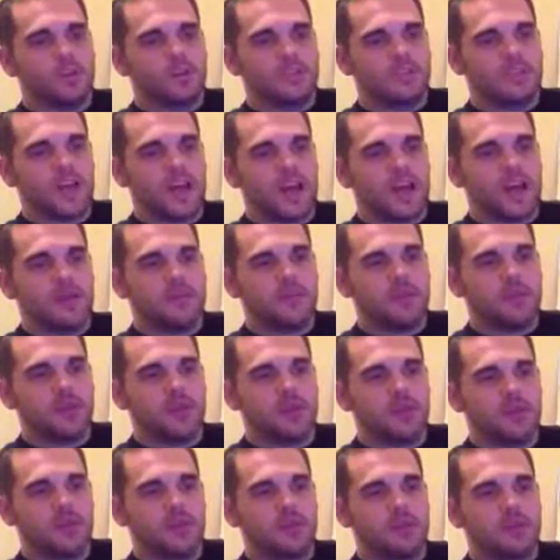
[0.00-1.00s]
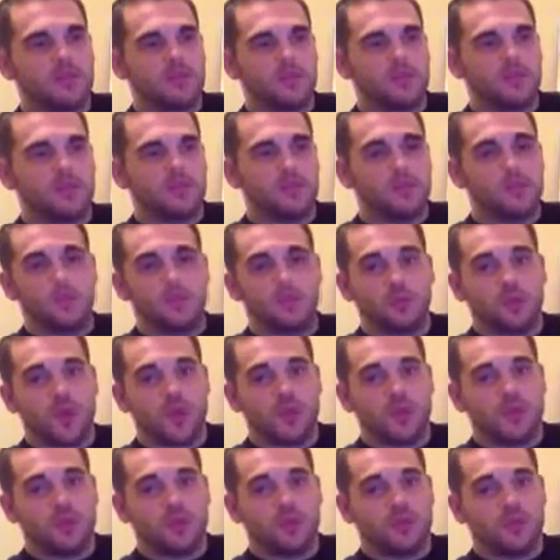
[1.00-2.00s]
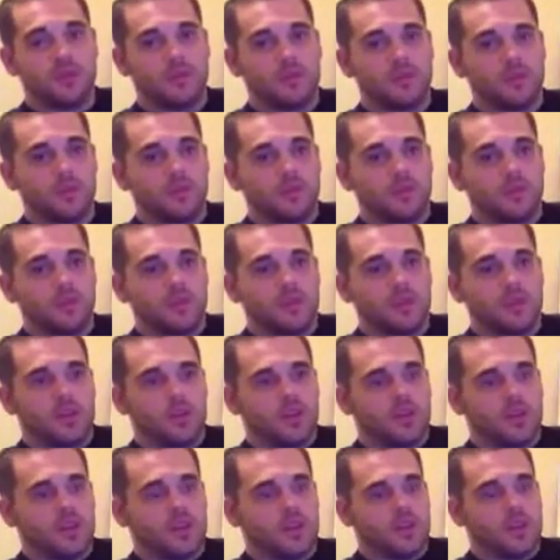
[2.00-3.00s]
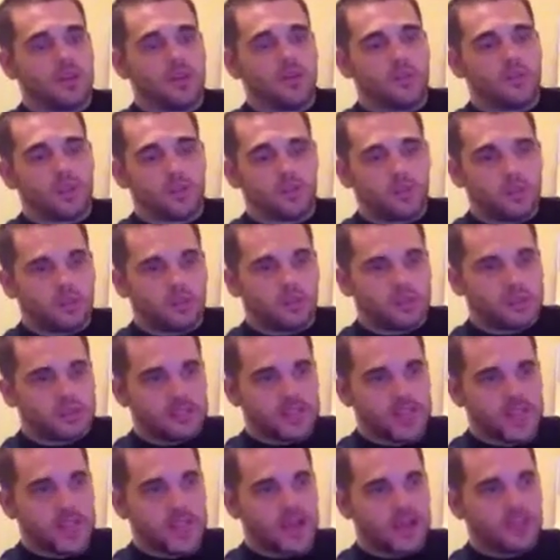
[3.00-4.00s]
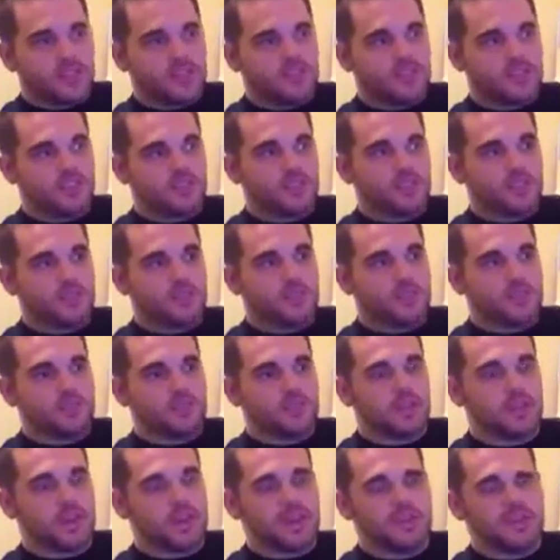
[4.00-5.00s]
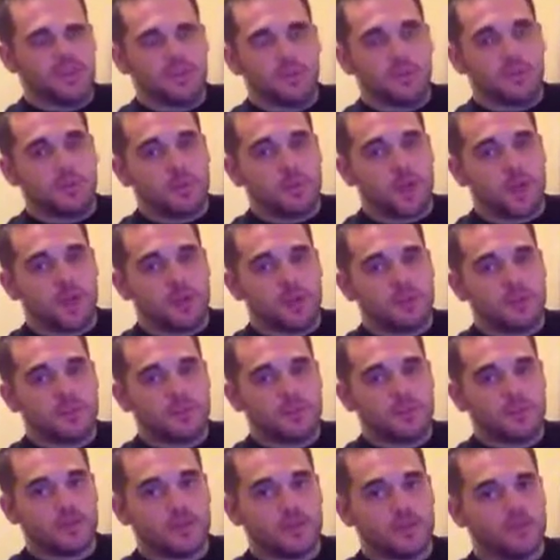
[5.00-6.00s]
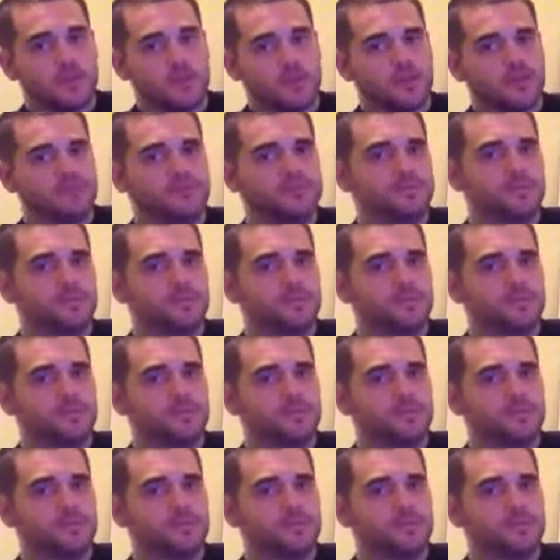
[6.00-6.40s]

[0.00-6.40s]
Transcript: side might use a huge weapon, another chemical attack to kind of tip the balance a little bit,